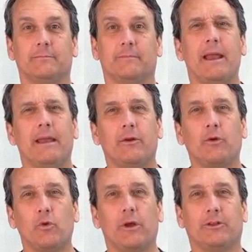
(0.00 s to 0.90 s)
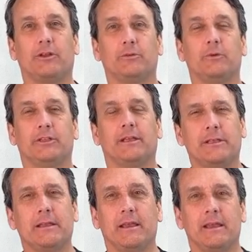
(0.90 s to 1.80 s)
Ethical questions
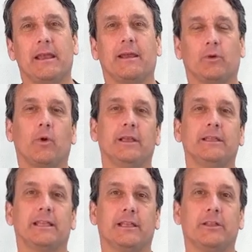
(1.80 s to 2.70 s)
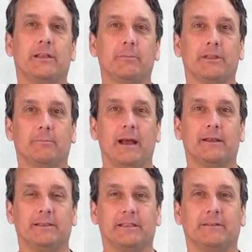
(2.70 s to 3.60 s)
persist as organizations must
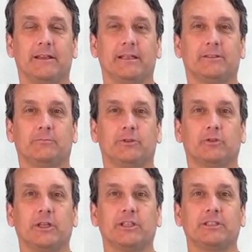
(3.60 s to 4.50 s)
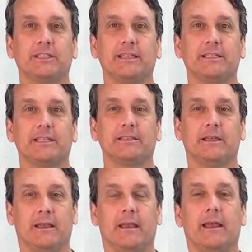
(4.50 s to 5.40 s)
balance effective persuasion techniques
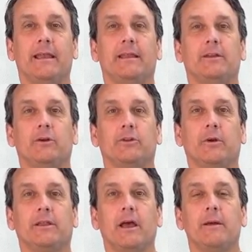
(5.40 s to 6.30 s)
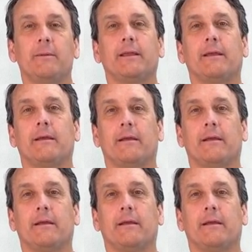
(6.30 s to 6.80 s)
against user autonomy,